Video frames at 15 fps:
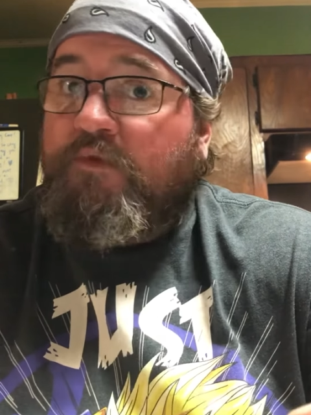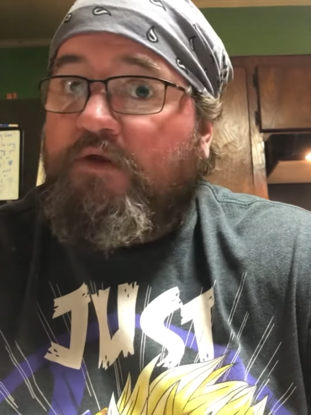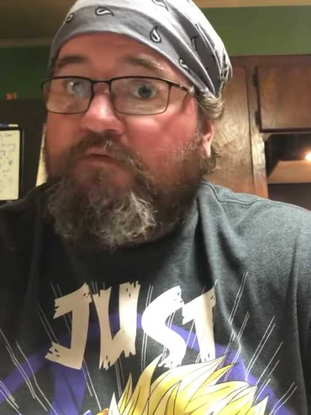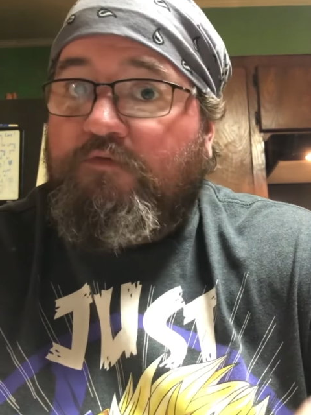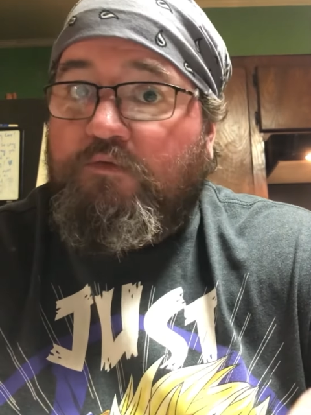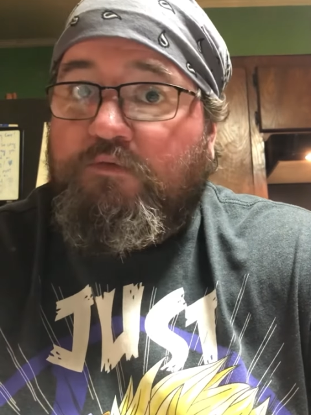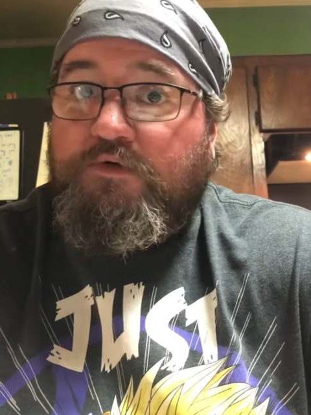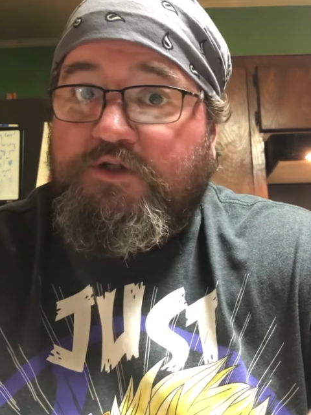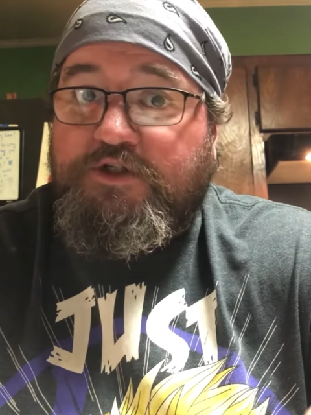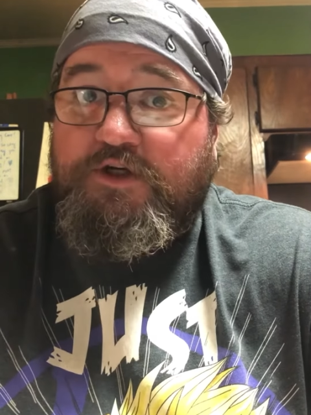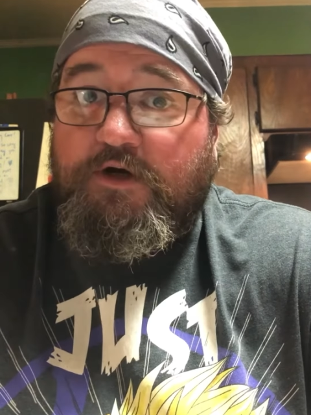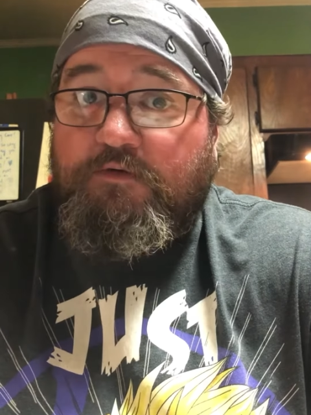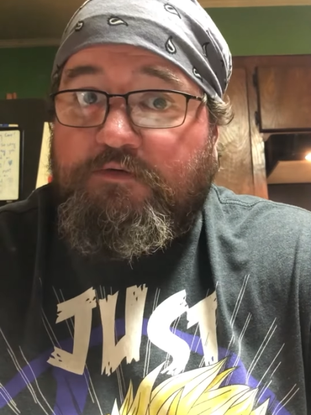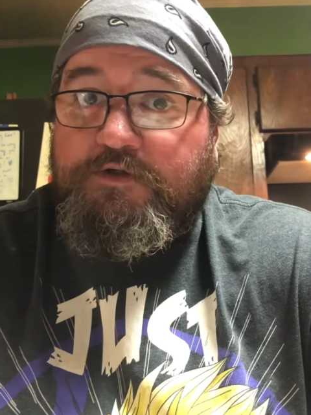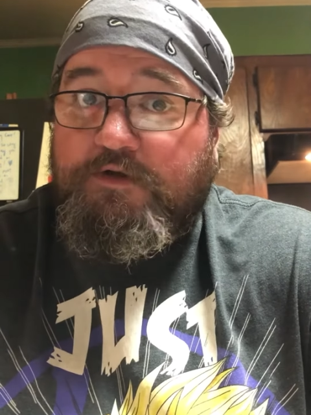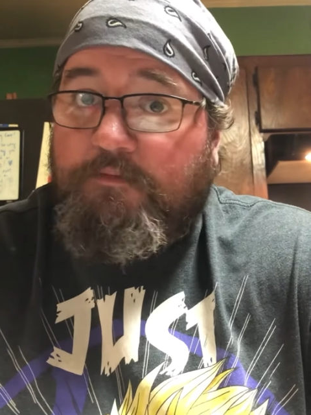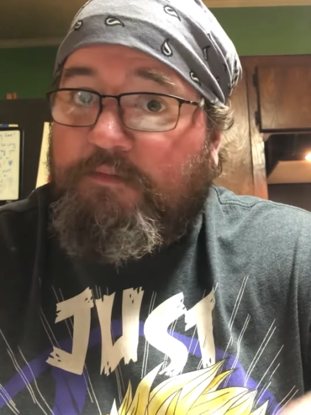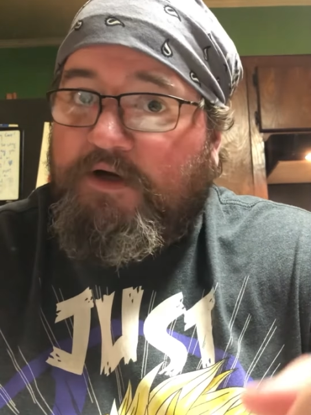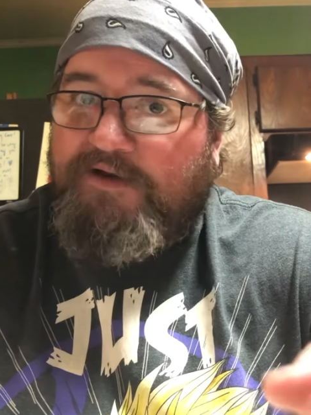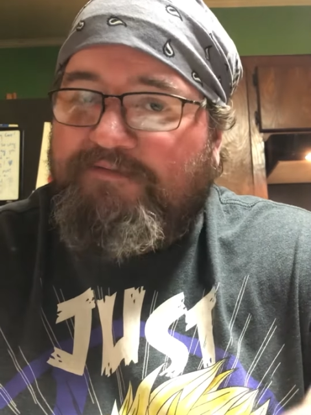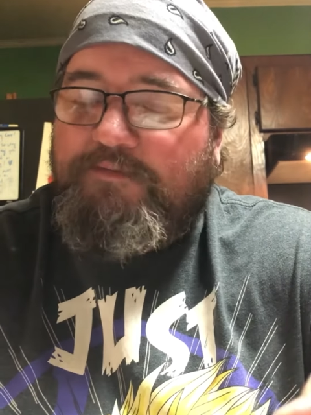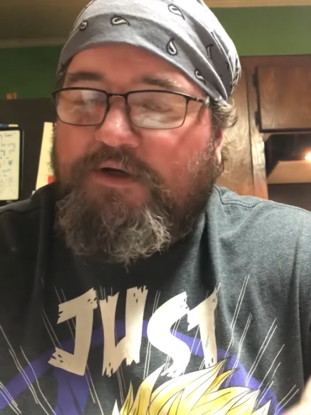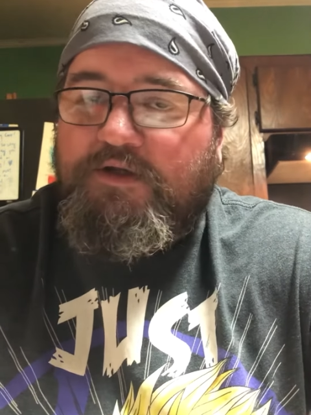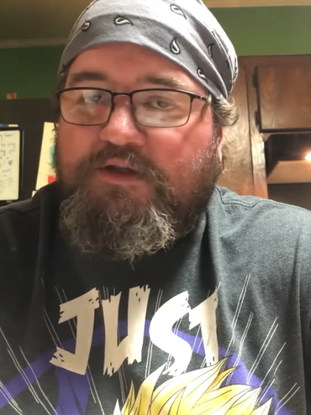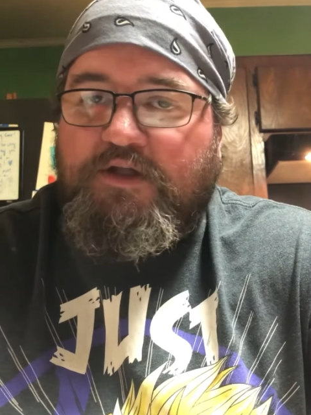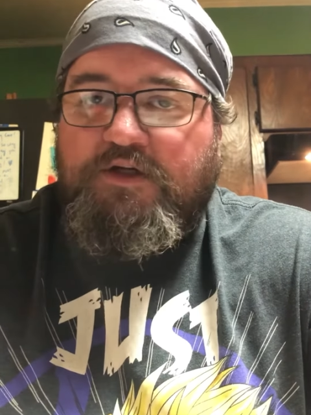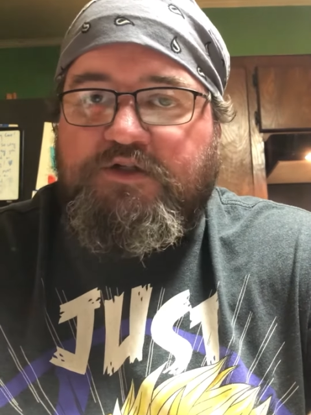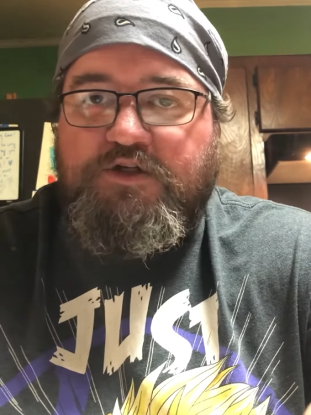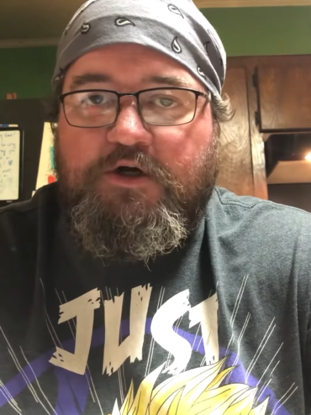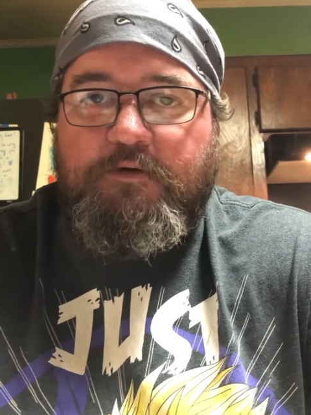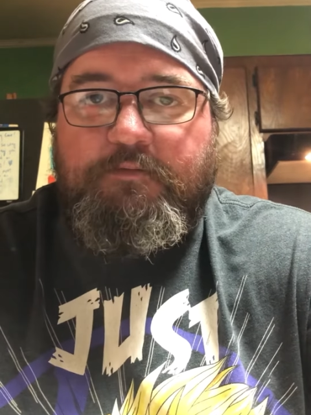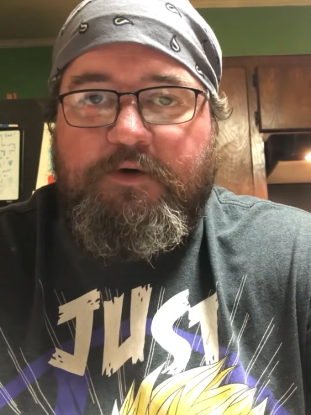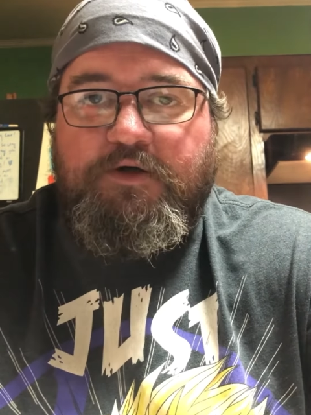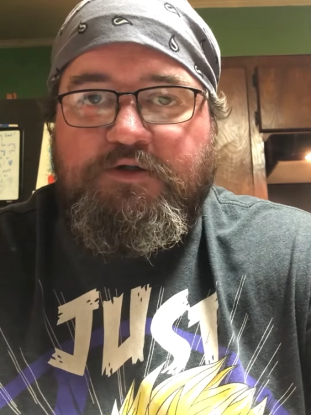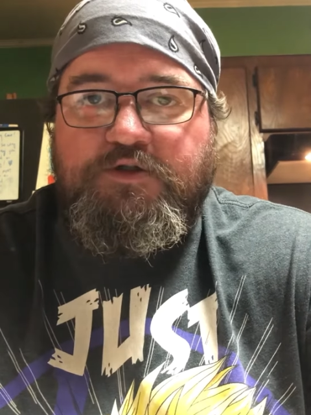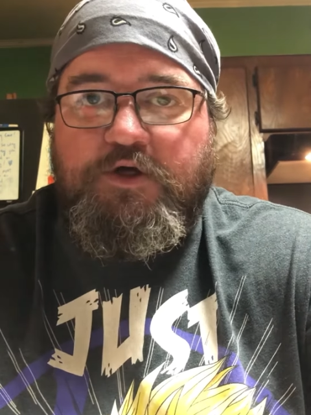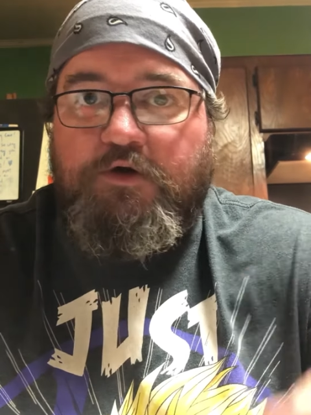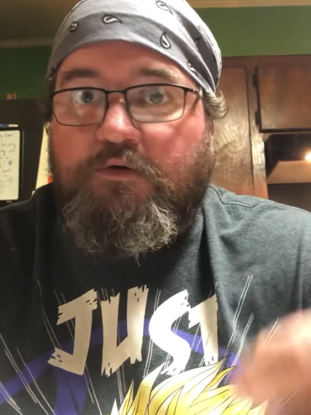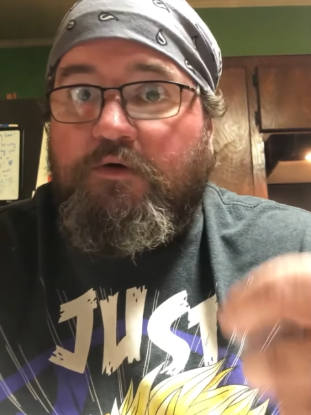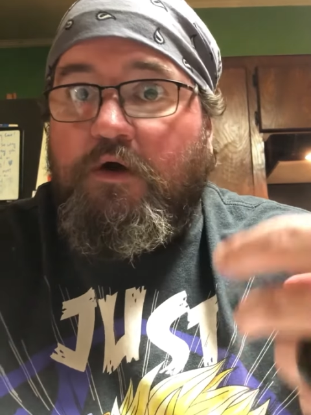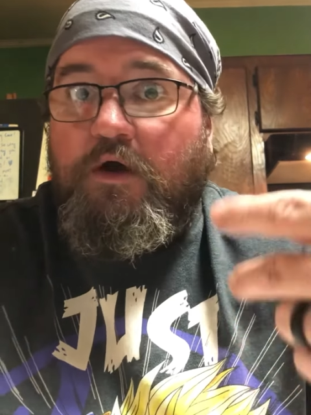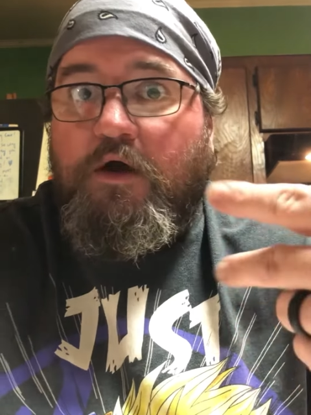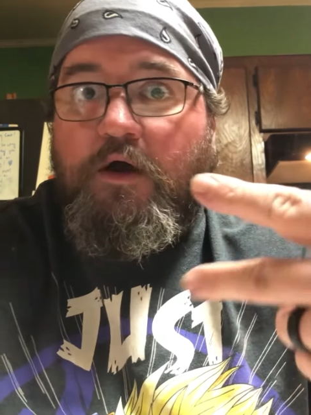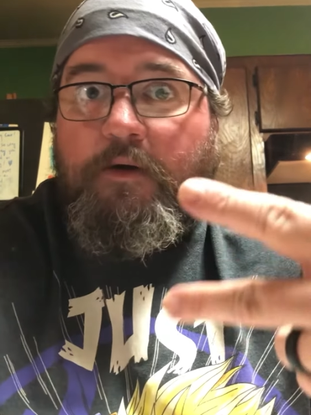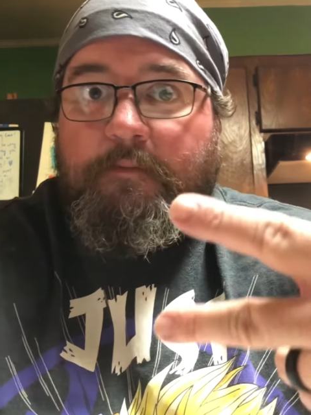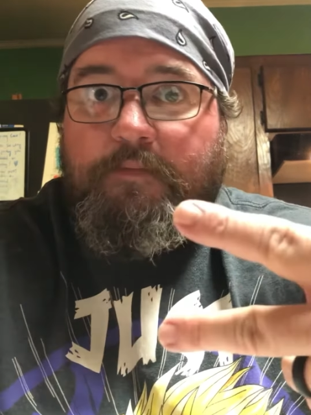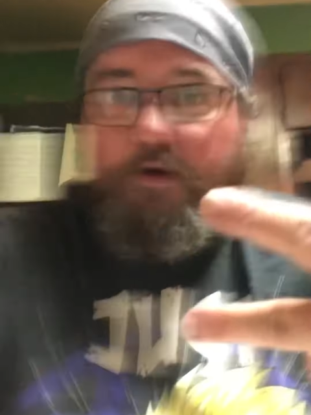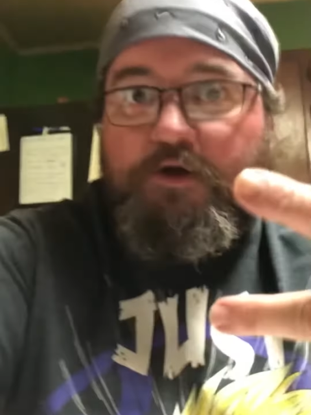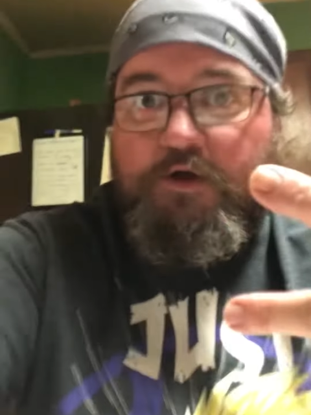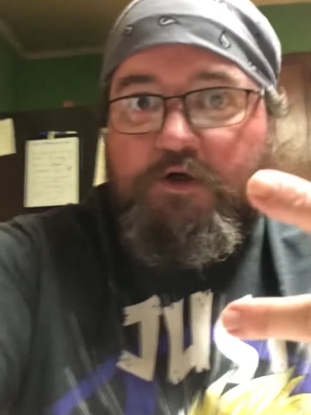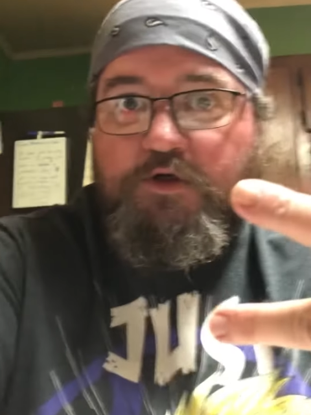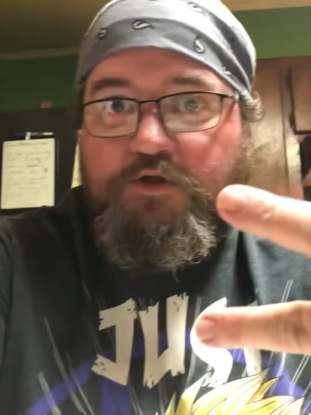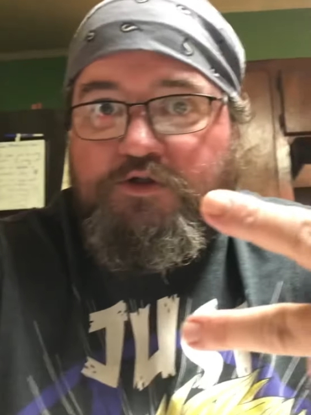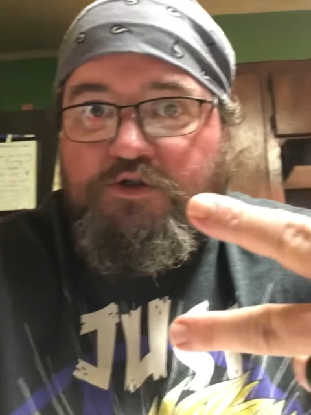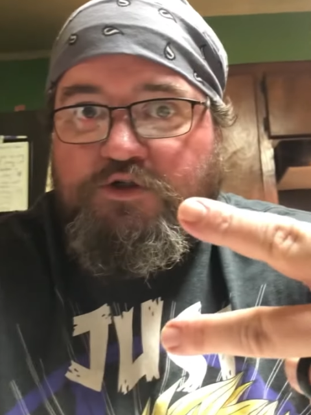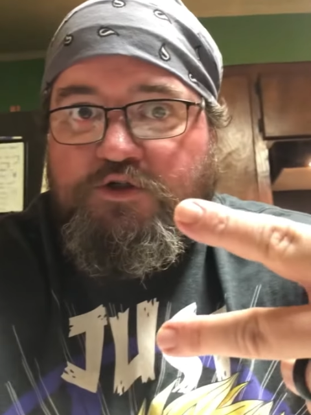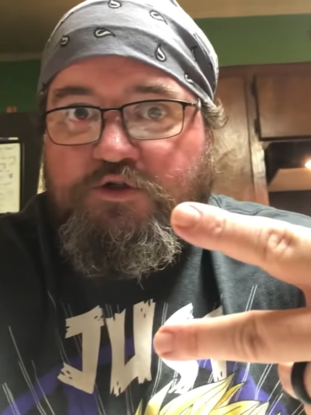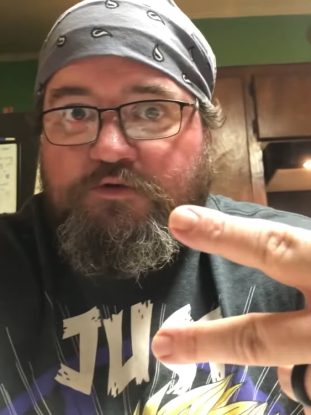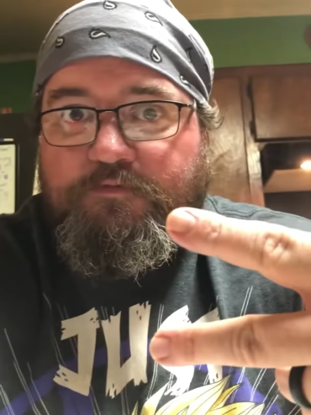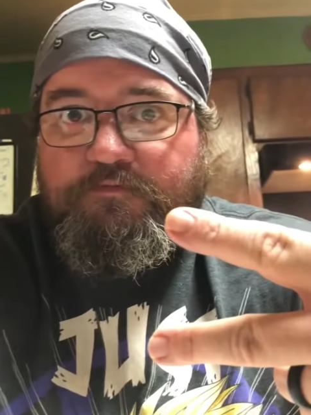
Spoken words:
If you want to share it with somebody, hit that share button too. Peace.